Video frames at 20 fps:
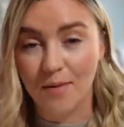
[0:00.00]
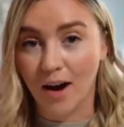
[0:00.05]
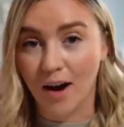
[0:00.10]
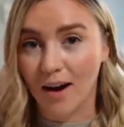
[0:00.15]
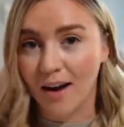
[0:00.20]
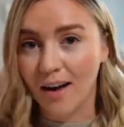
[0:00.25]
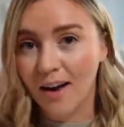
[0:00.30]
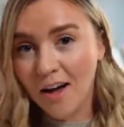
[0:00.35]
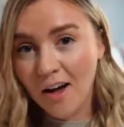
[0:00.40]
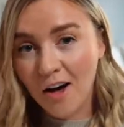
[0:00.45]

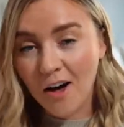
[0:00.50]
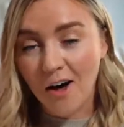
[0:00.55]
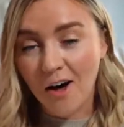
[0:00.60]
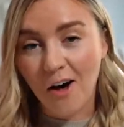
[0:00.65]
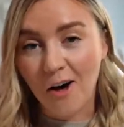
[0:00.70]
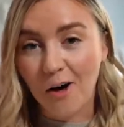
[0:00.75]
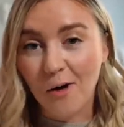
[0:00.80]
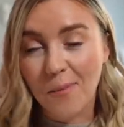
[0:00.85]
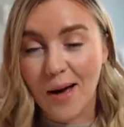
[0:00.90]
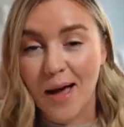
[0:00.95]
not
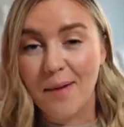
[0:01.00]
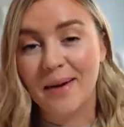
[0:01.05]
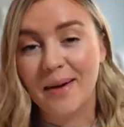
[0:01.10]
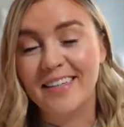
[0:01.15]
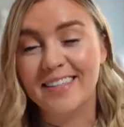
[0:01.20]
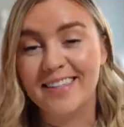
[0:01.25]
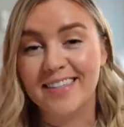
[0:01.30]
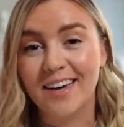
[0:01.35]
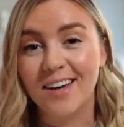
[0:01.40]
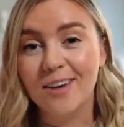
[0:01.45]
all by
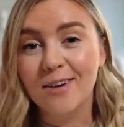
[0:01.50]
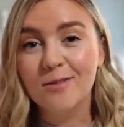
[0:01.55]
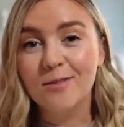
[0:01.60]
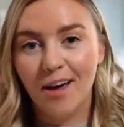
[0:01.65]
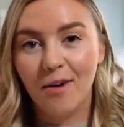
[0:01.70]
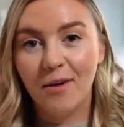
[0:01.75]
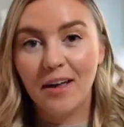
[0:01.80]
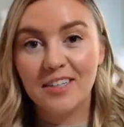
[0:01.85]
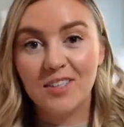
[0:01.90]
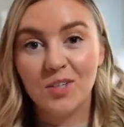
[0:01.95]

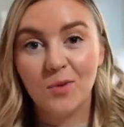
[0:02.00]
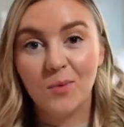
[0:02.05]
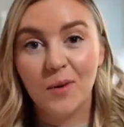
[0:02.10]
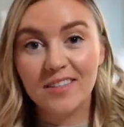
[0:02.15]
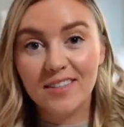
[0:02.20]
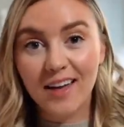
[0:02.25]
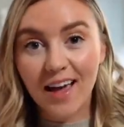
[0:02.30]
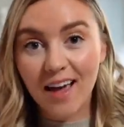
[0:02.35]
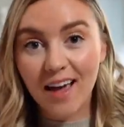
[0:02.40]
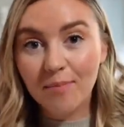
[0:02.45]
myself. Okay, so
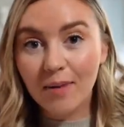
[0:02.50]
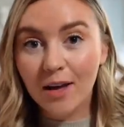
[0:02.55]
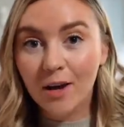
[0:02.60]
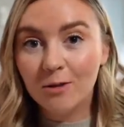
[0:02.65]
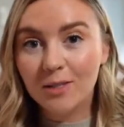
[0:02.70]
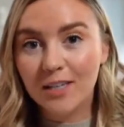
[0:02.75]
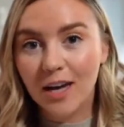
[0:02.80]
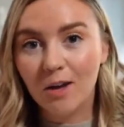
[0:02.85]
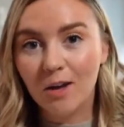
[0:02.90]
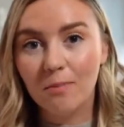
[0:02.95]
once I have my
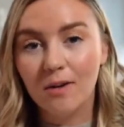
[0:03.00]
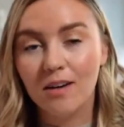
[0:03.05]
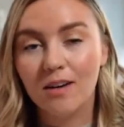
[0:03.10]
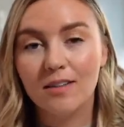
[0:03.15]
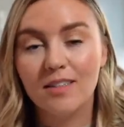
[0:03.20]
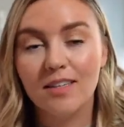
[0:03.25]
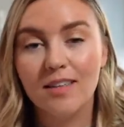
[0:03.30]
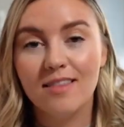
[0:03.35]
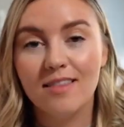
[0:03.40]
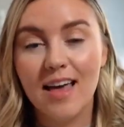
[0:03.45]
hotel
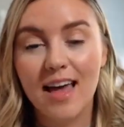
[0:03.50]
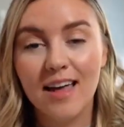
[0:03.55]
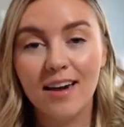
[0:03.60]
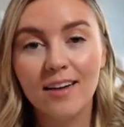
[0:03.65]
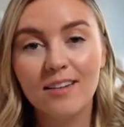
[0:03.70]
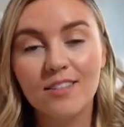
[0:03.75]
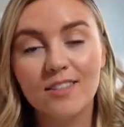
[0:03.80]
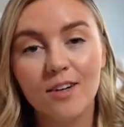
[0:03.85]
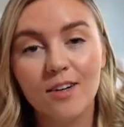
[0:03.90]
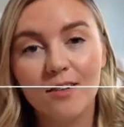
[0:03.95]
booked, then
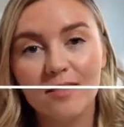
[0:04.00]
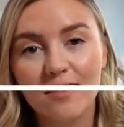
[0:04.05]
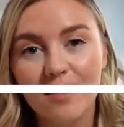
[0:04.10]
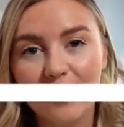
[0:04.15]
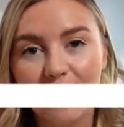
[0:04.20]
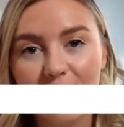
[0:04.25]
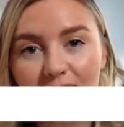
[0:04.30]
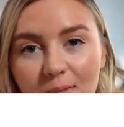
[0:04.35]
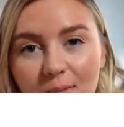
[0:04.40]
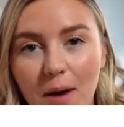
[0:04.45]
I start
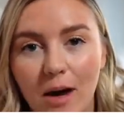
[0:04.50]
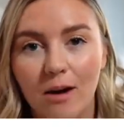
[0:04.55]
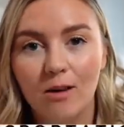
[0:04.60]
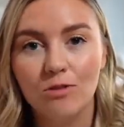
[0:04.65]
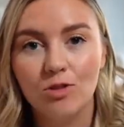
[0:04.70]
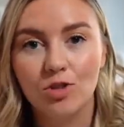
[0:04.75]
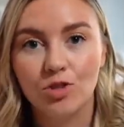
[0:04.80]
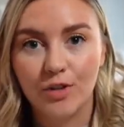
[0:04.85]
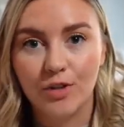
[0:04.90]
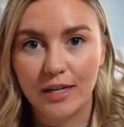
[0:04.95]
thinking
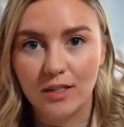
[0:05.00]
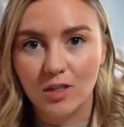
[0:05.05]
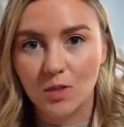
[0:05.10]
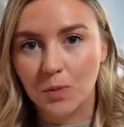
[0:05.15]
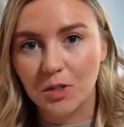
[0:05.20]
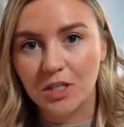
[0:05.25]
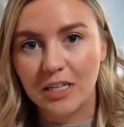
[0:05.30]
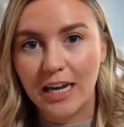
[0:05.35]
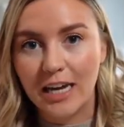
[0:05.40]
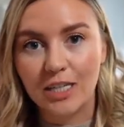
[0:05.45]
about
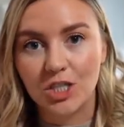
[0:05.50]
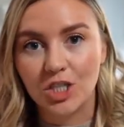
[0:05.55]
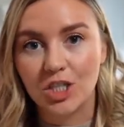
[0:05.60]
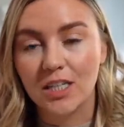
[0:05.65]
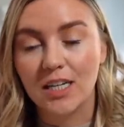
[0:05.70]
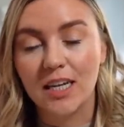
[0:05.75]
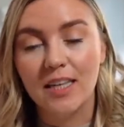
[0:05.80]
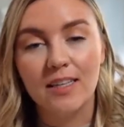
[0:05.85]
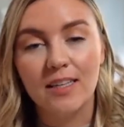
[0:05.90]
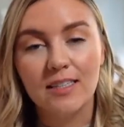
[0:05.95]

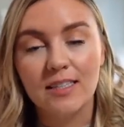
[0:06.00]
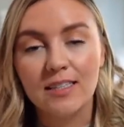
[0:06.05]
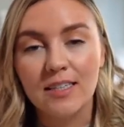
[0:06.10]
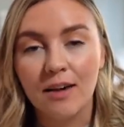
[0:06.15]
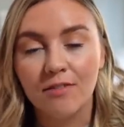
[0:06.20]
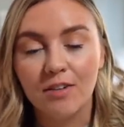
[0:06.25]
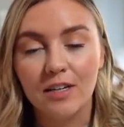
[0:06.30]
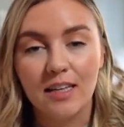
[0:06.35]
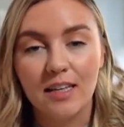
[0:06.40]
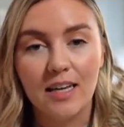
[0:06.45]
transportation. And this is
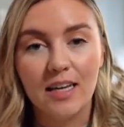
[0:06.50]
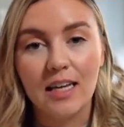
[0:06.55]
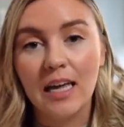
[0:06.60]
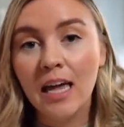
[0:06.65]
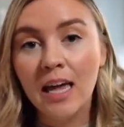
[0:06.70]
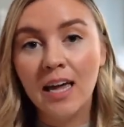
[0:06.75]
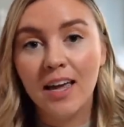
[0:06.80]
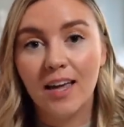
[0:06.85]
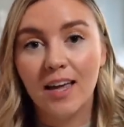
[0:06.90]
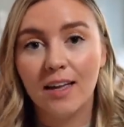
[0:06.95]
everything,
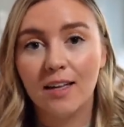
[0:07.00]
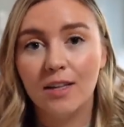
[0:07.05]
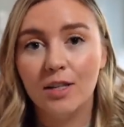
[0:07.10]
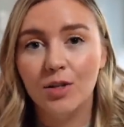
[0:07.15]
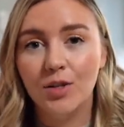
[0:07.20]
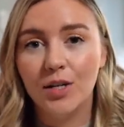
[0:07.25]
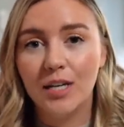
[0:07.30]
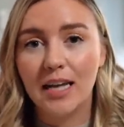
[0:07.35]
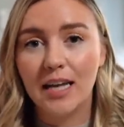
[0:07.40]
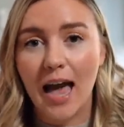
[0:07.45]

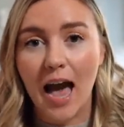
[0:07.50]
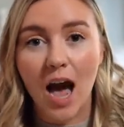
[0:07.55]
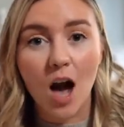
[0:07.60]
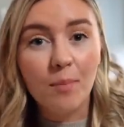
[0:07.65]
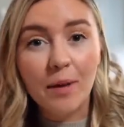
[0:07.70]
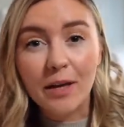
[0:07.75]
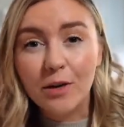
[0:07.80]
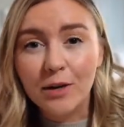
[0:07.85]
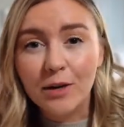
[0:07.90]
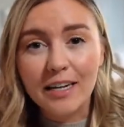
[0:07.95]
including how
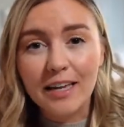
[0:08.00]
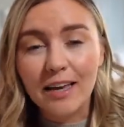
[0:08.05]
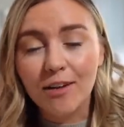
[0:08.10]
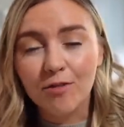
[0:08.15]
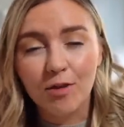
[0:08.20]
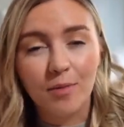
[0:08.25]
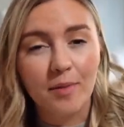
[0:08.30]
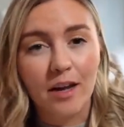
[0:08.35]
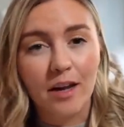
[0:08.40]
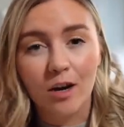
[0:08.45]
am I going to
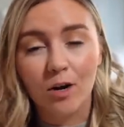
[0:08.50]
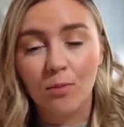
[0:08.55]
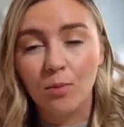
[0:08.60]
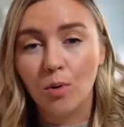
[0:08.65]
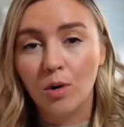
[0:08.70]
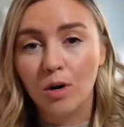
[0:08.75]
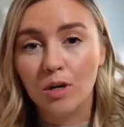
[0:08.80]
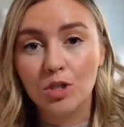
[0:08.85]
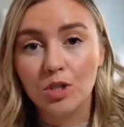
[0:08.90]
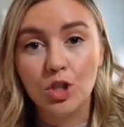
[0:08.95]
get from the
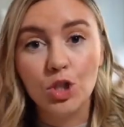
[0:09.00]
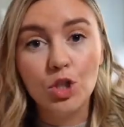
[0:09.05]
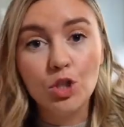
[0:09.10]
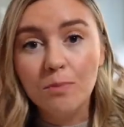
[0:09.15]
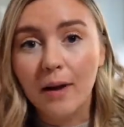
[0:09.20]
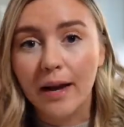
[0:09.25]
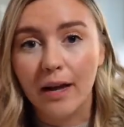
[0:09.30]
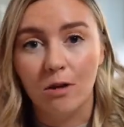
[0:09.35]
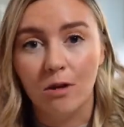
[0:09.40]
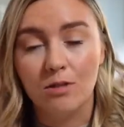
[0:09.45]
airport
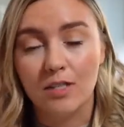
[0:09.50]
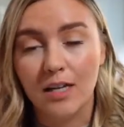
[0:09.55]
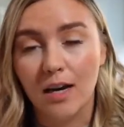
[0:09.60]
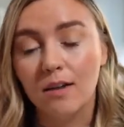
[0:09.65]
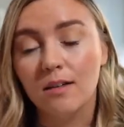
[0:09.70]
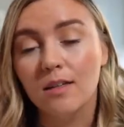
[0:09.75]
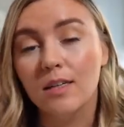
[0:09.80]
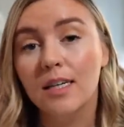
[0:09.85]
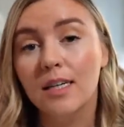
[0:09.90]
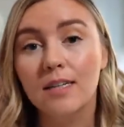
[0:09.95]
to my
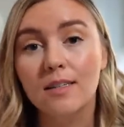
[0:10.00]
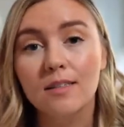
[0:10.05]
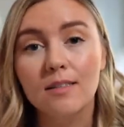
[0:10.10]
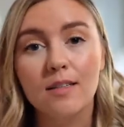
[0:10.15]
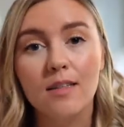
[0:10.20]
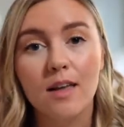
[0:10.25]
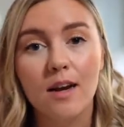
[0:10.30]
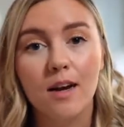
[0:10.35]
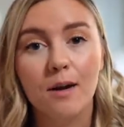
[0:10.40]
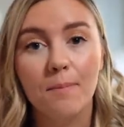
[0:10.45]
hotel?
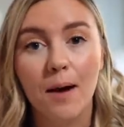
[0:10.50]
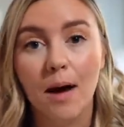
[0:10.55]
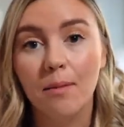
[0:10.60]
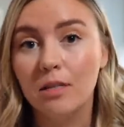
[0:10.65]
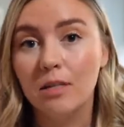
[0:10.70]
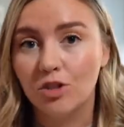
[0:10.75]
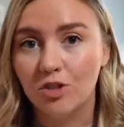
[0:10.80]
Is there public